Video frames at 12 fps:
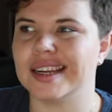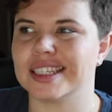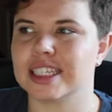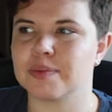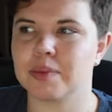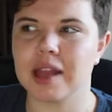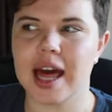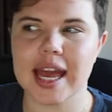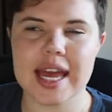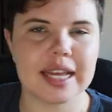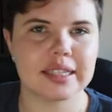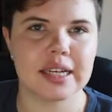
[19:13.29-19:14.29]
display
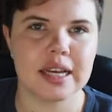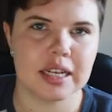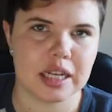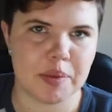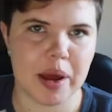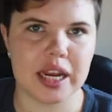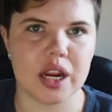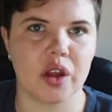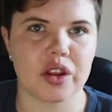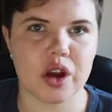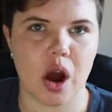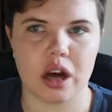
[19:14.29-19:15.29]
it depending on
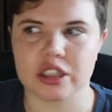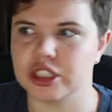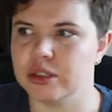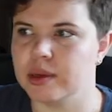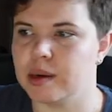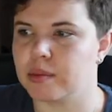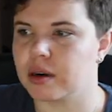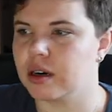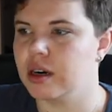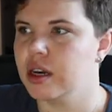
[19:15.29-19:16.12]
the costume number.